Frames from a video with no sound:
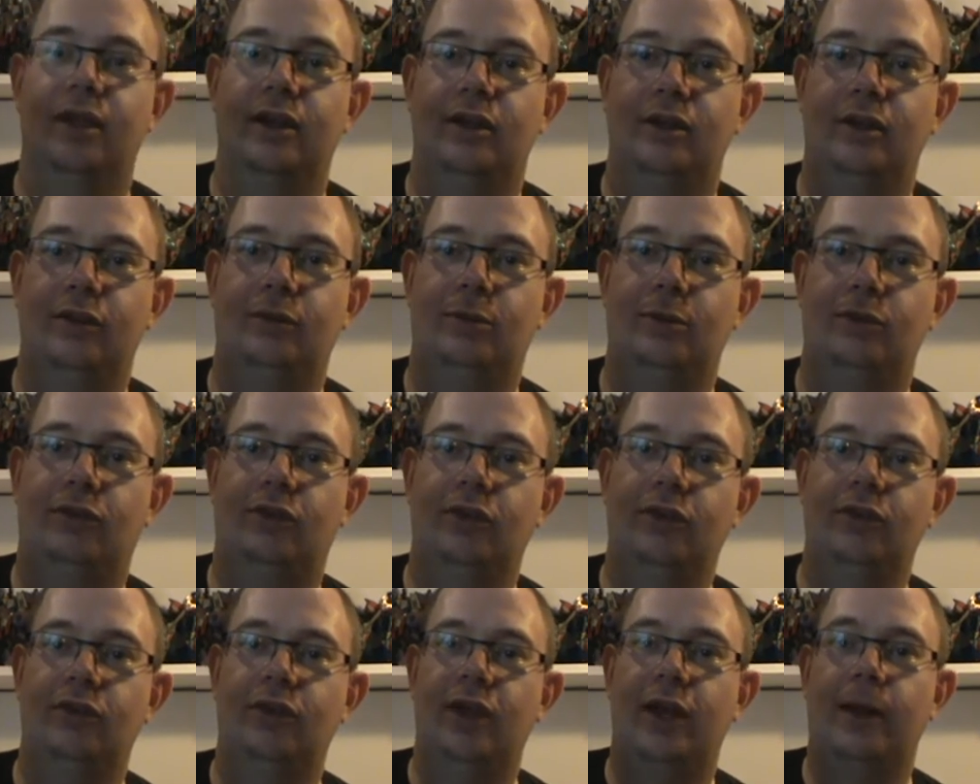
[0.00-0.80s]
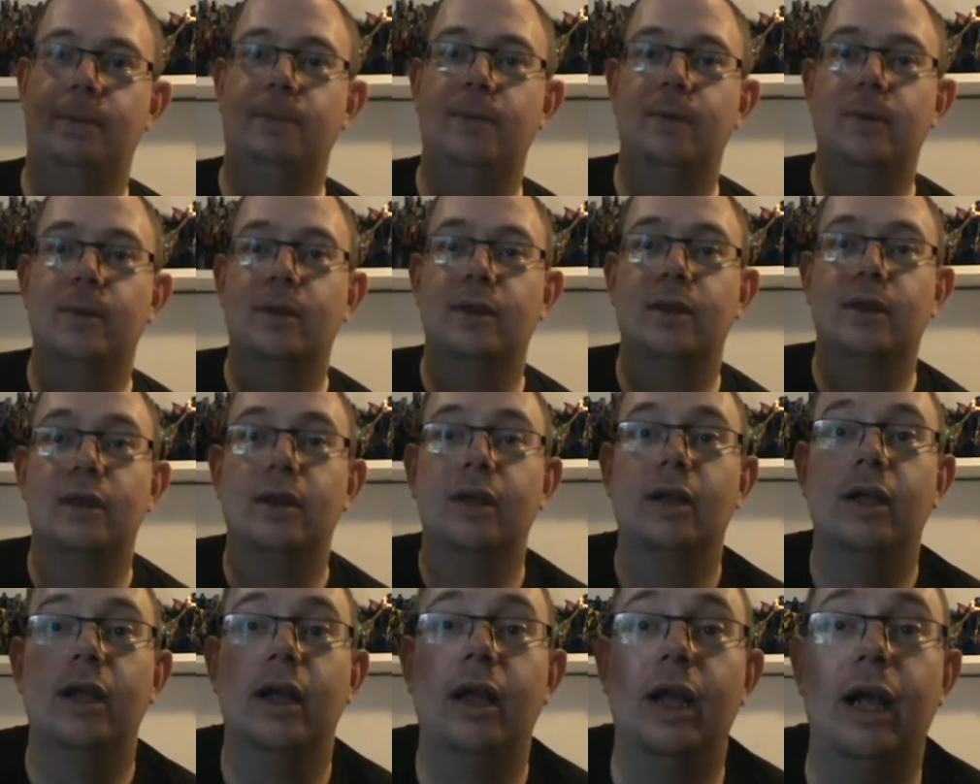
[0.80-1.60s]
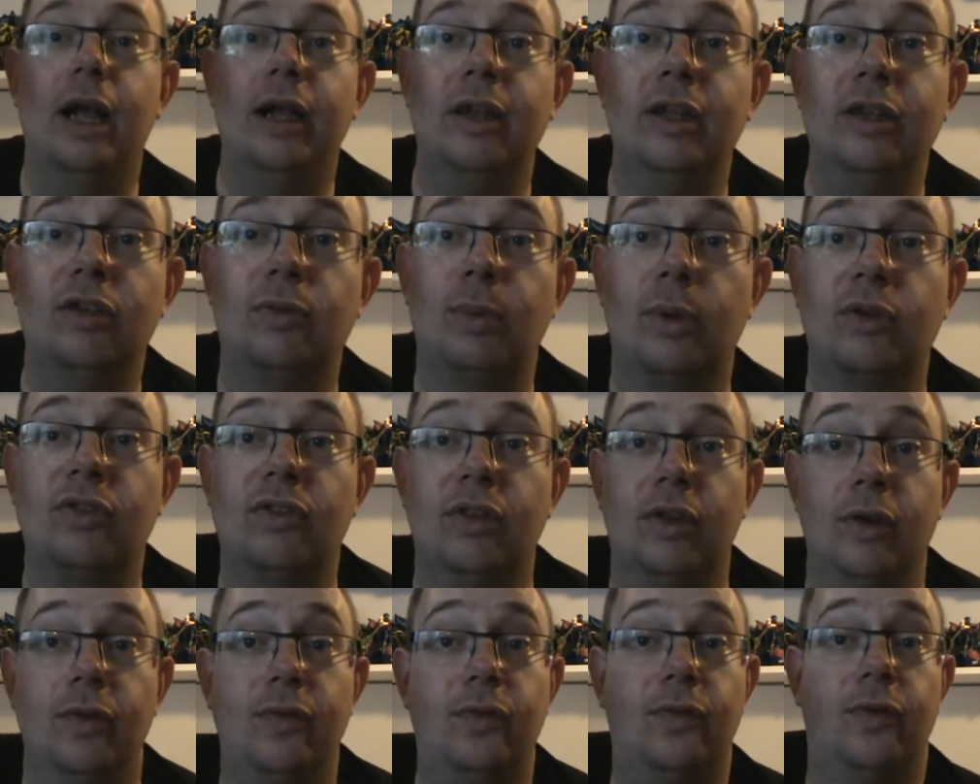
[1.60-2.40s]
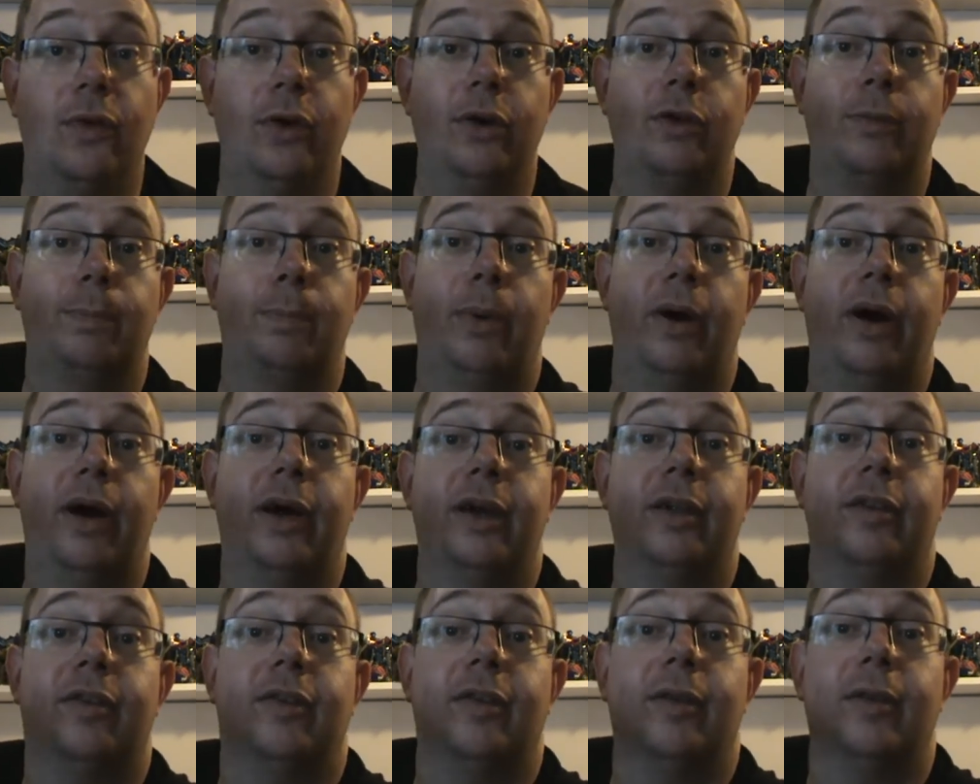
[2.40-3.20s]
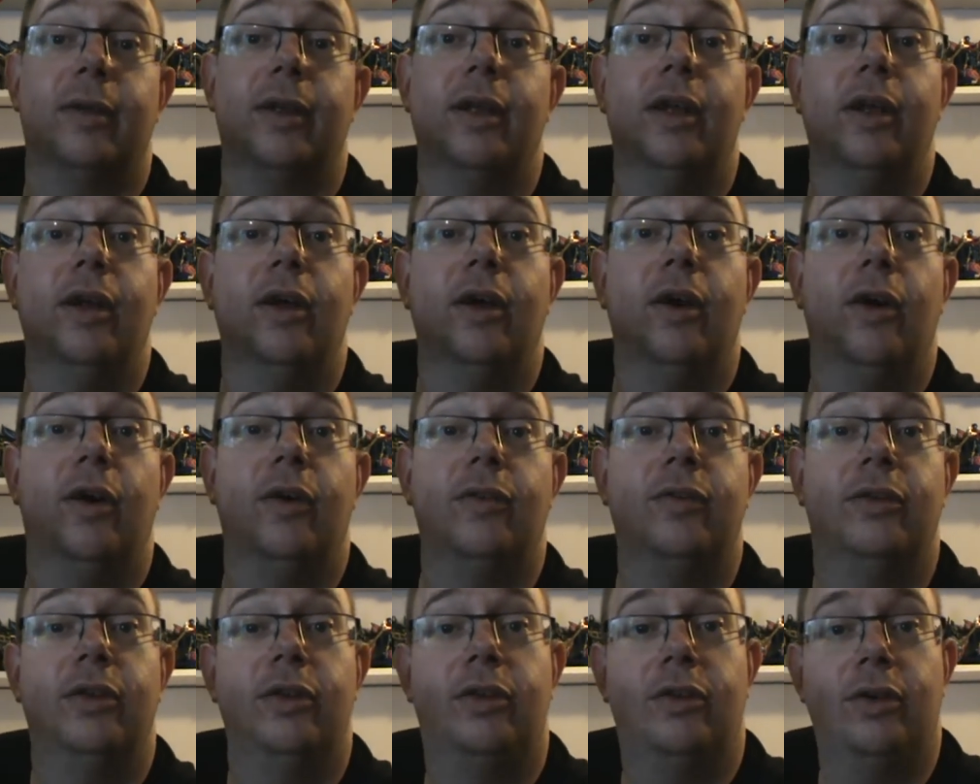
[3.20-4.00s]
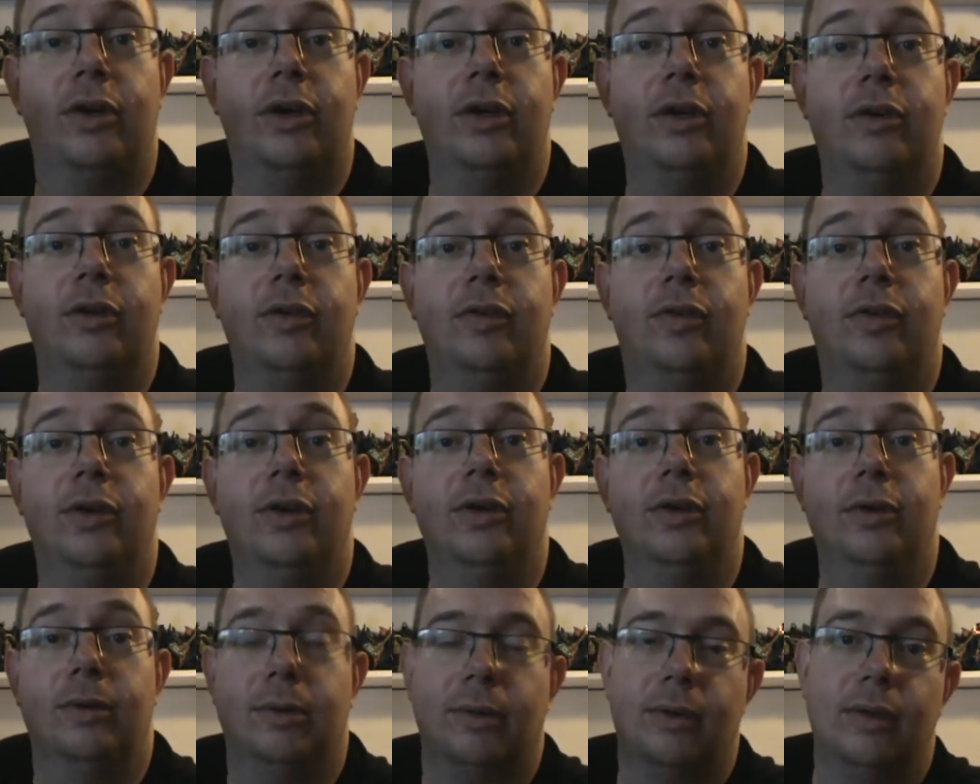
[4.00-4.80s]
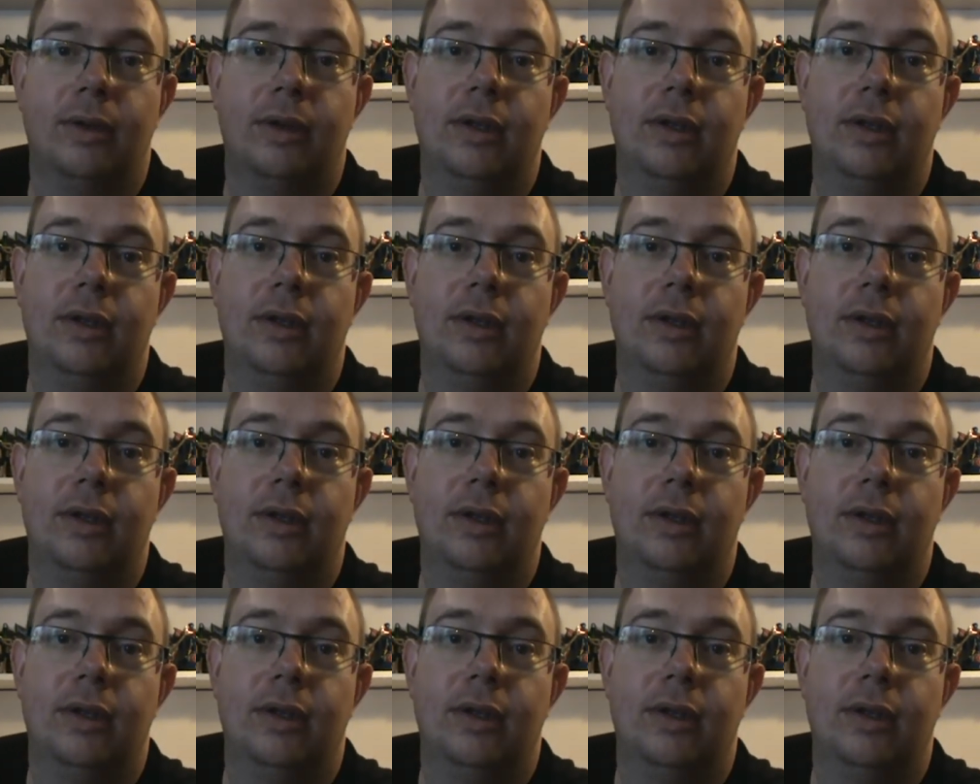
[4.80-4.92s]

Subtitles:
This was Eucep, and this was the first part of the toy review.